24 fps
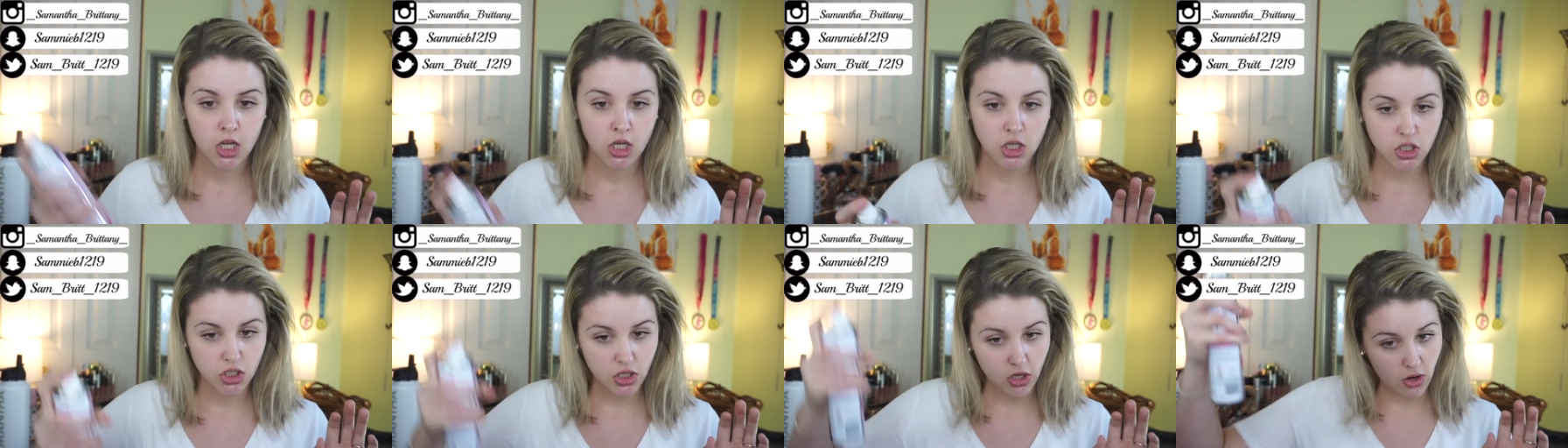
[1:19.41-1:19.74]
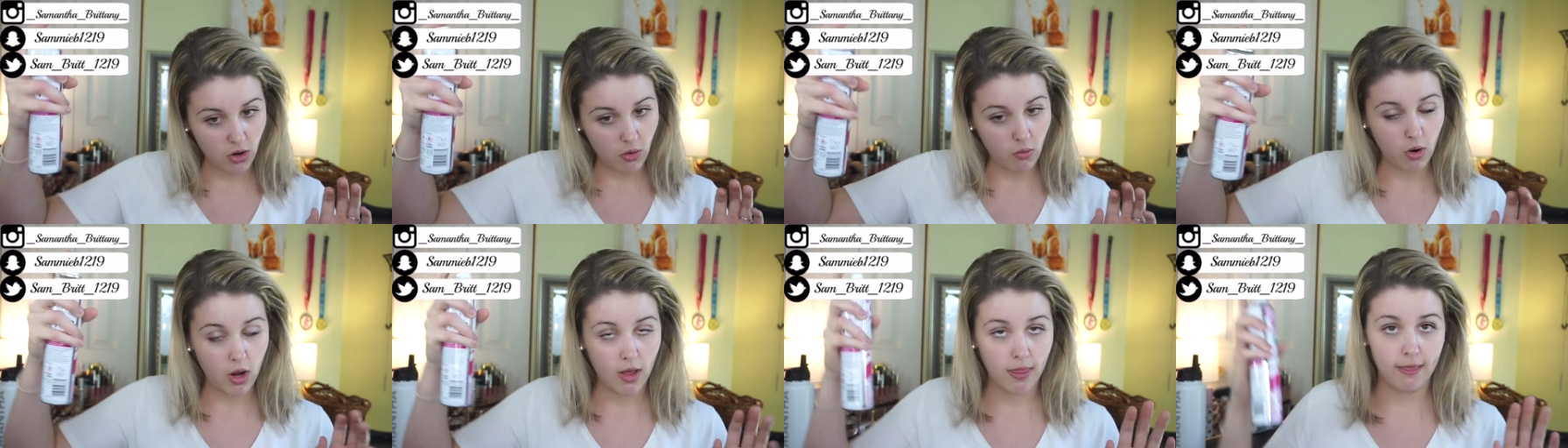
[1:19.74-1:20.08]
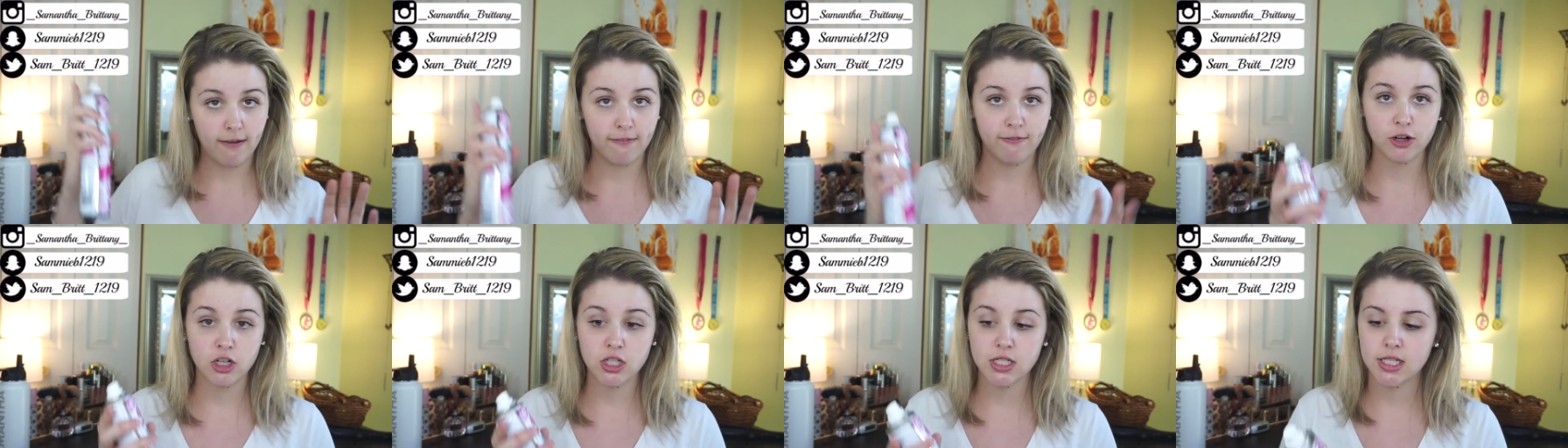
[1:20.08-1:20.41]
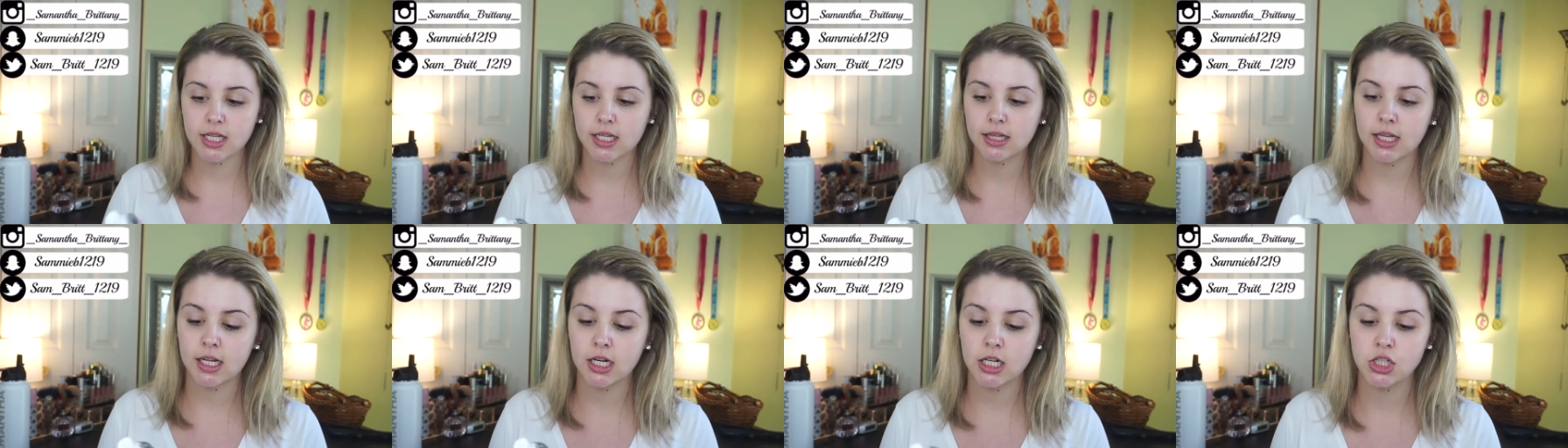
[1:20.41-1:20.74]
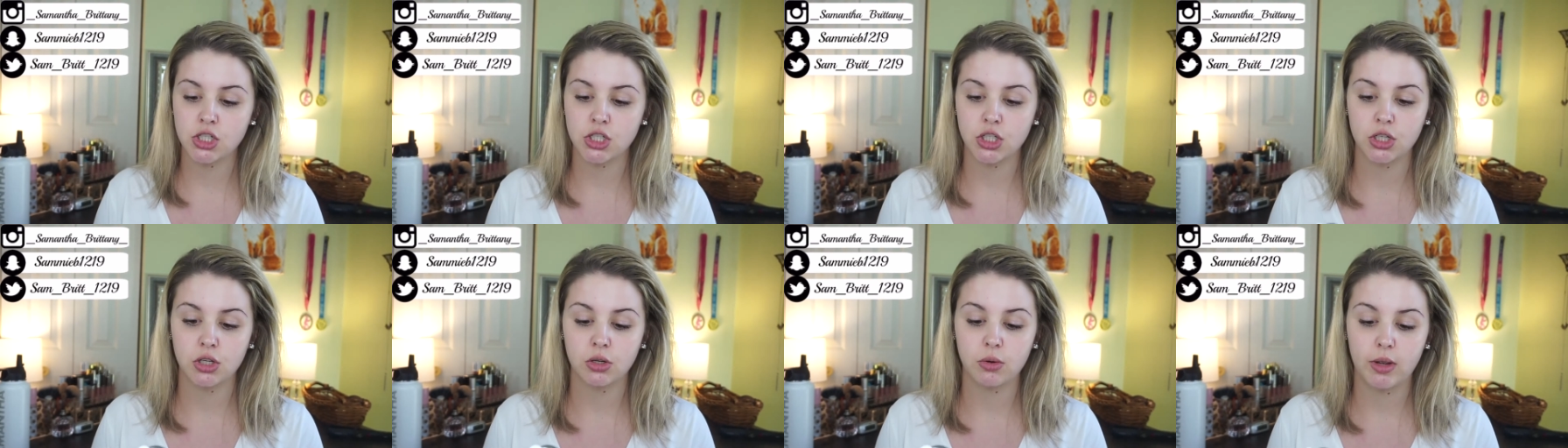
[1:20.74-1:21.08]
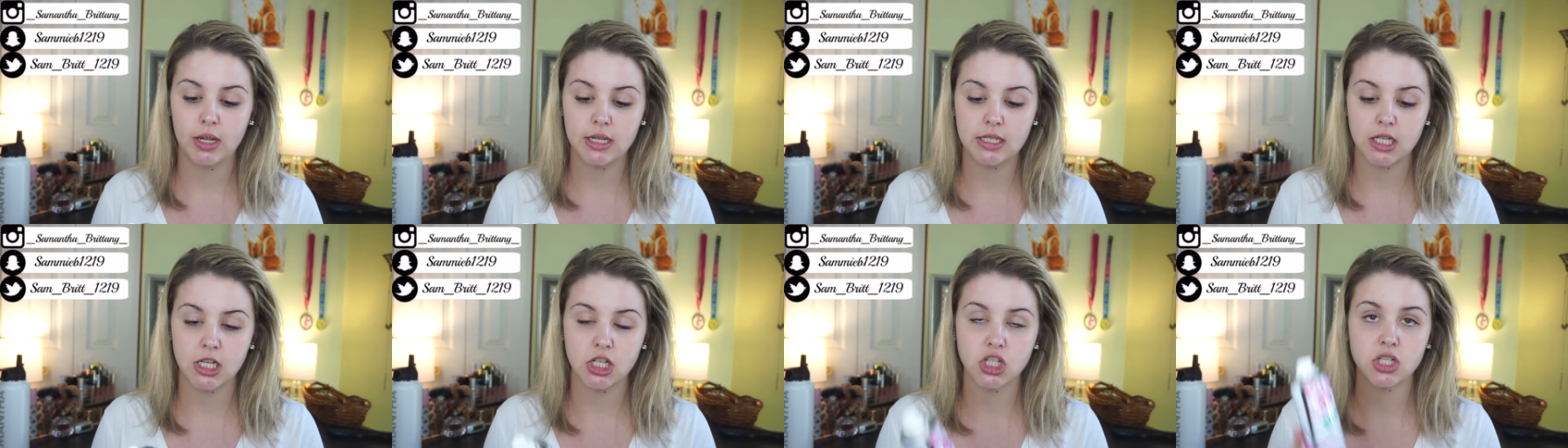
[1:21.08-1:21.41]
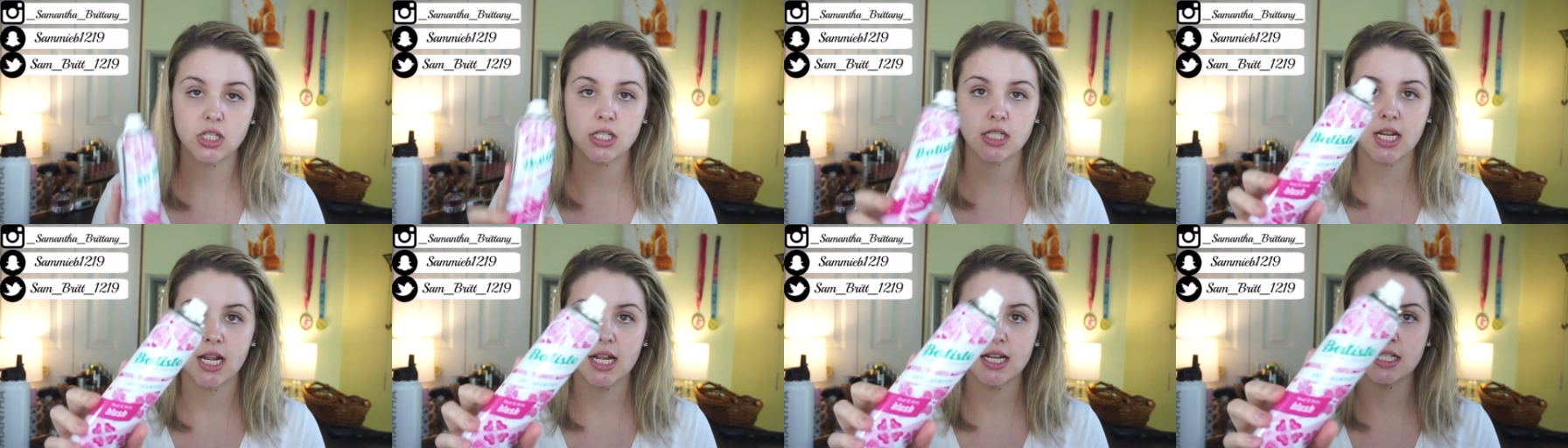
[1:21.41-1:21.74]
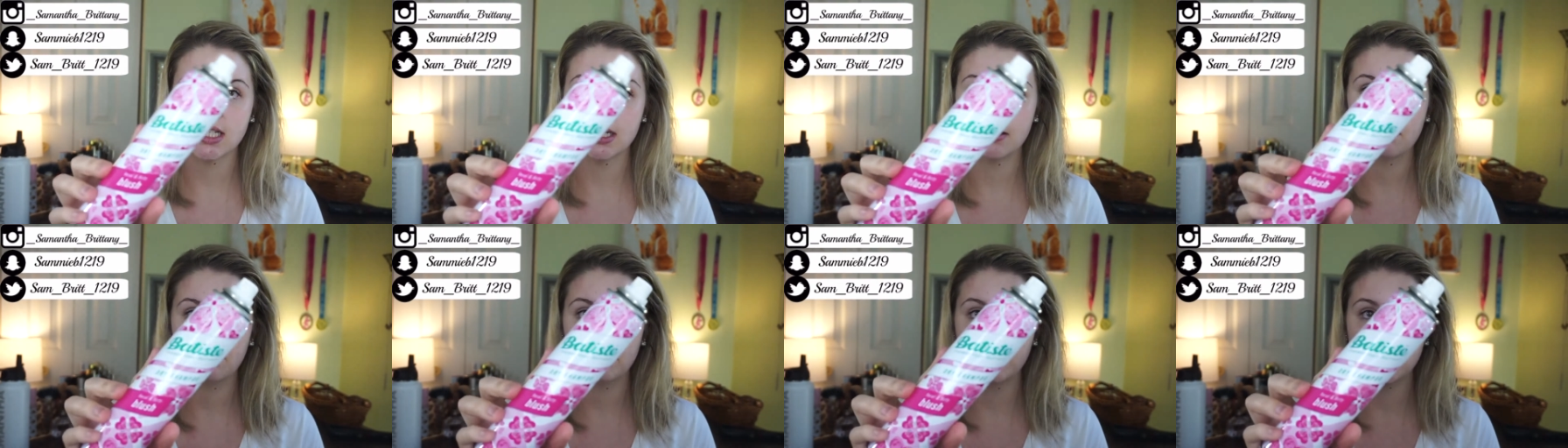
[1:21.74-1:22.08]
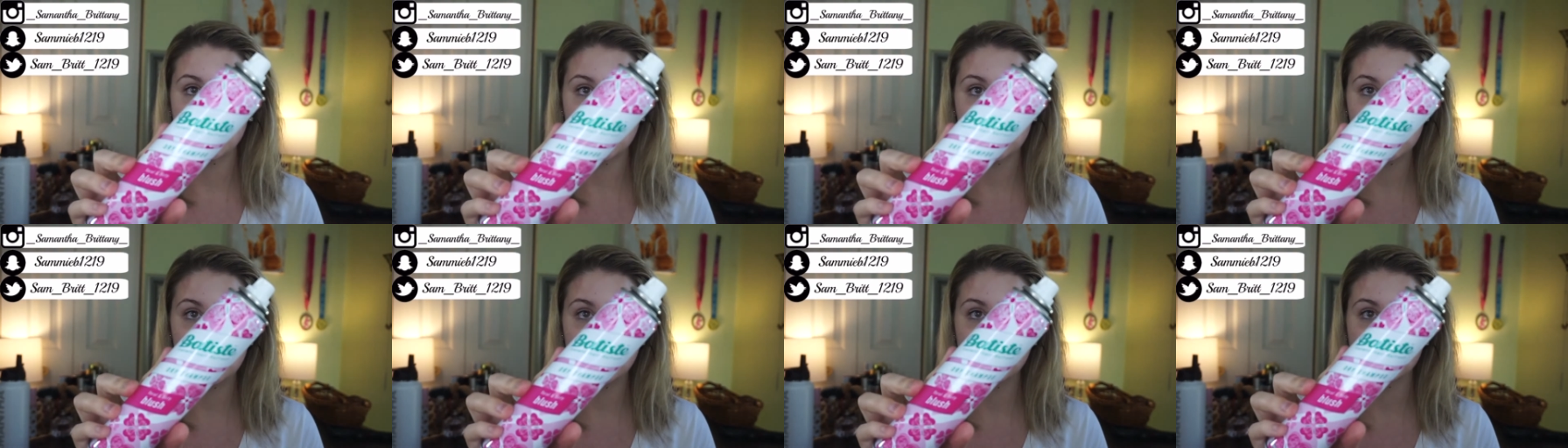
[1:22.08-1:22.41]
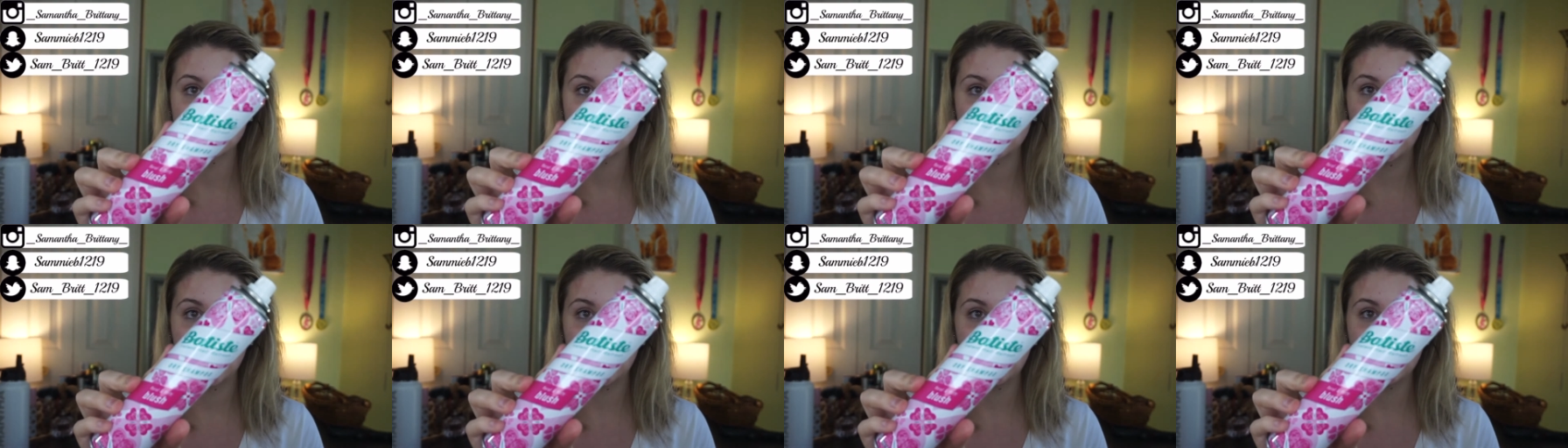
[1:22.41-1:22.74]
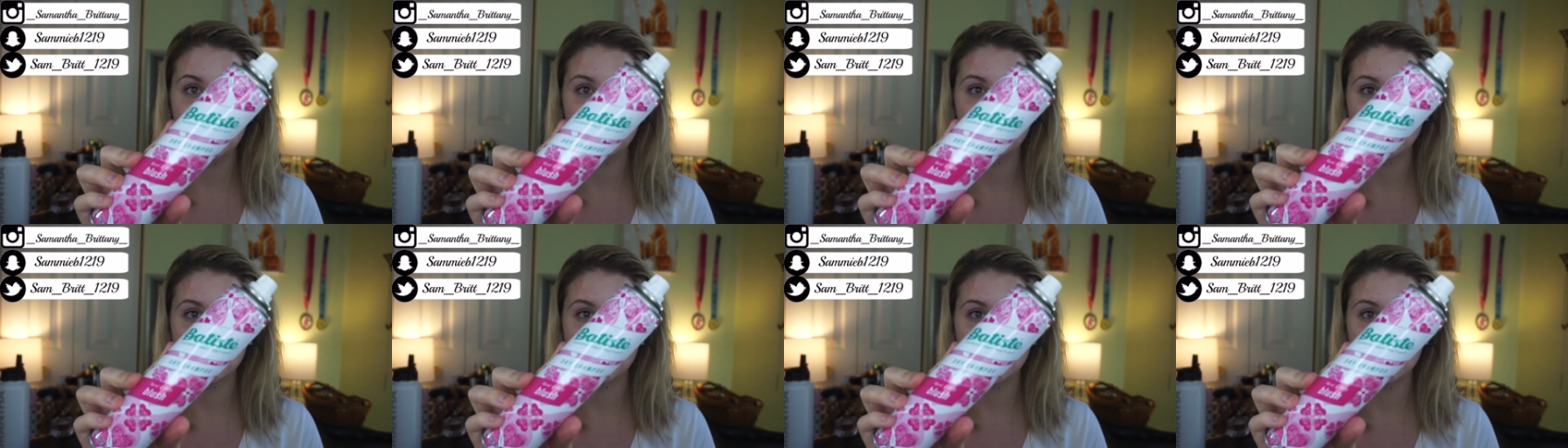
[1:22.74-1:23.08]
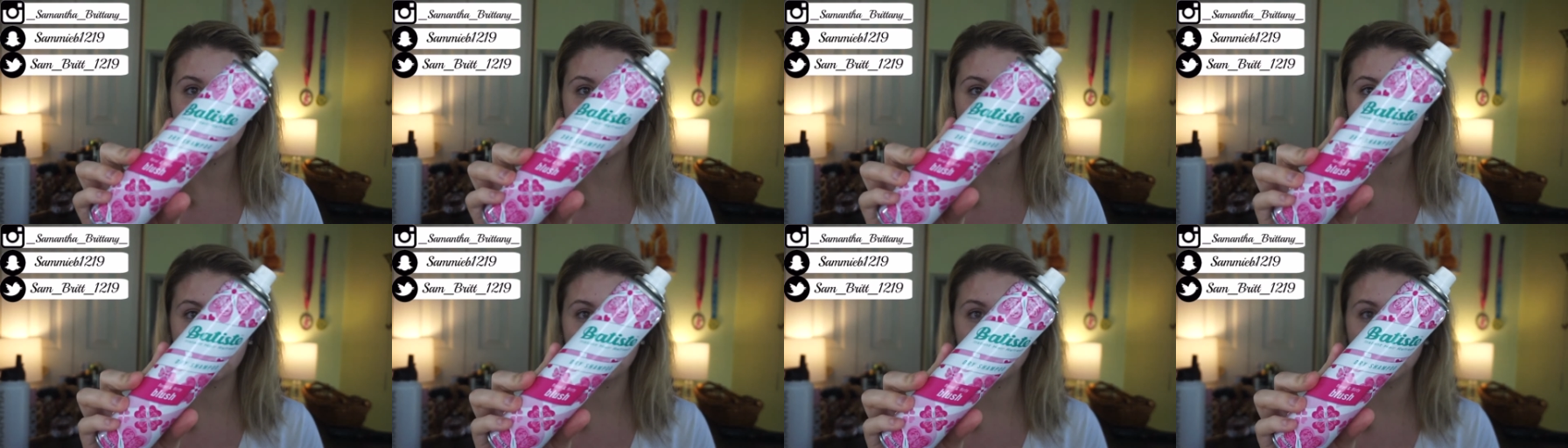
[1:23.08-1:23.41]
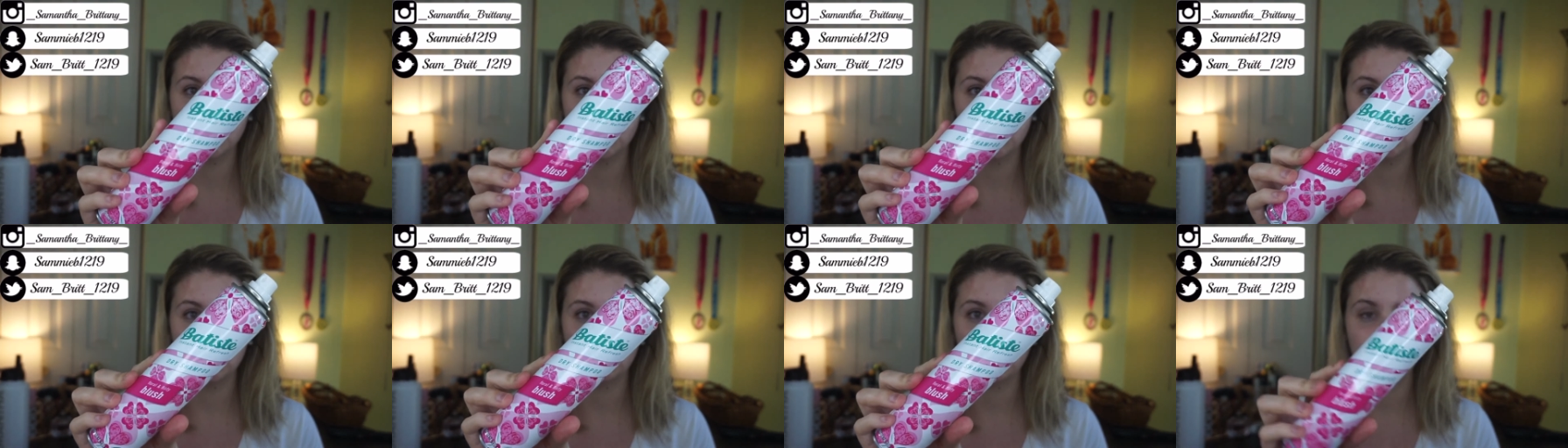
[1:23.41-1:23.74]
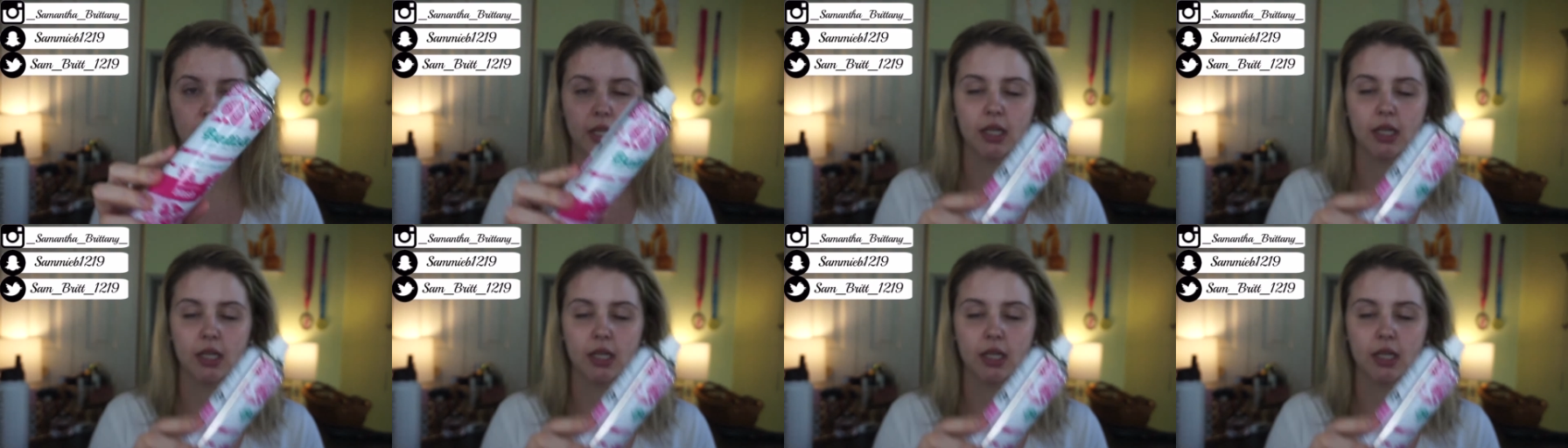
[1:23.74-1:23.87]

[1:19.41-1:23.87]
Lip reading: So the first thing that I do is I just take some Batiste. Any Batiste will do.